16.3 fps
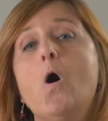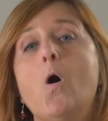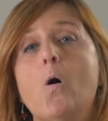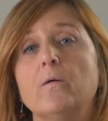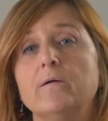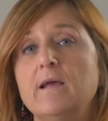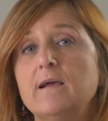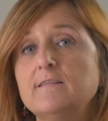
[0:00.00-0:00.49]

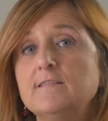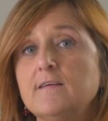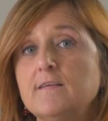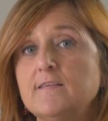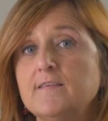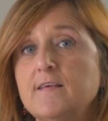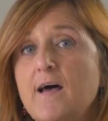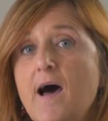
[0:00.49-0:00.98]
on
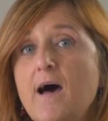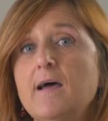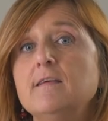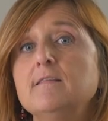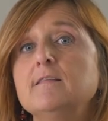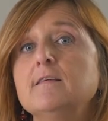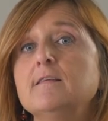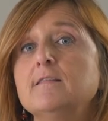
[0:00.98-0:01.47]

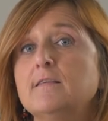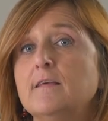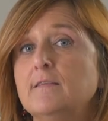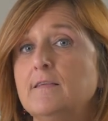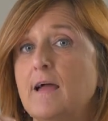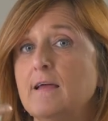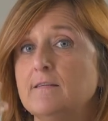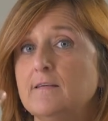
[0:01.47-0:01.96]
exercises
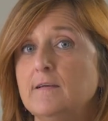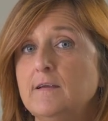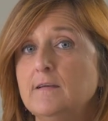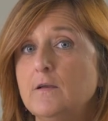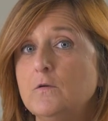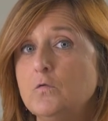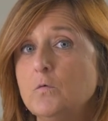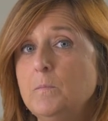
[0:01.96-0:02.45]
that
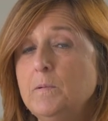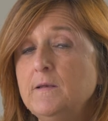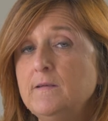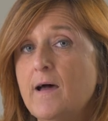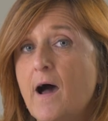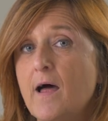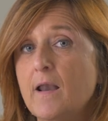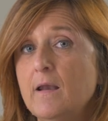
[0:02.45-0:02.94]
need to be
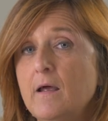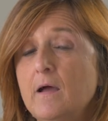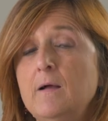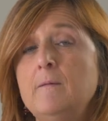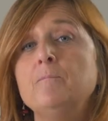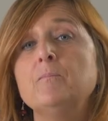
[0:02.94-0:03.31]
done,